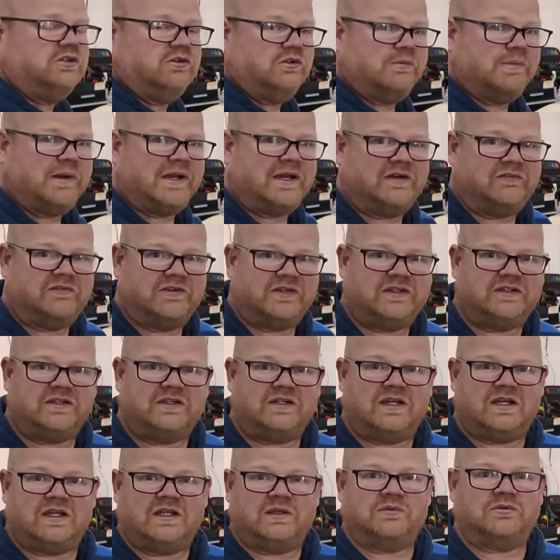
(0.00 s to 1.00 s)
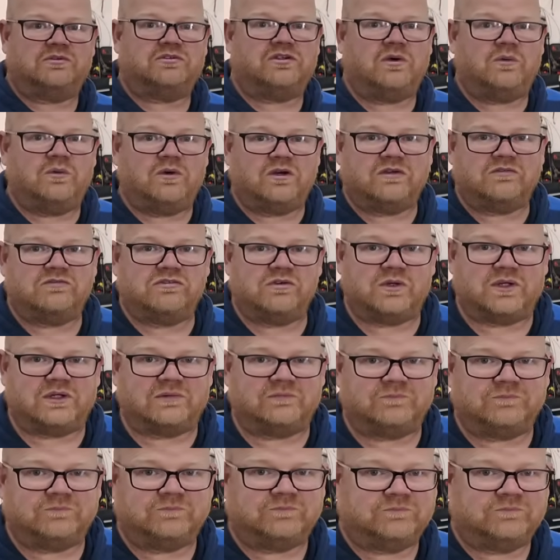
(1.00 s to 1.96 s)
you about it, and then we'll start working through it.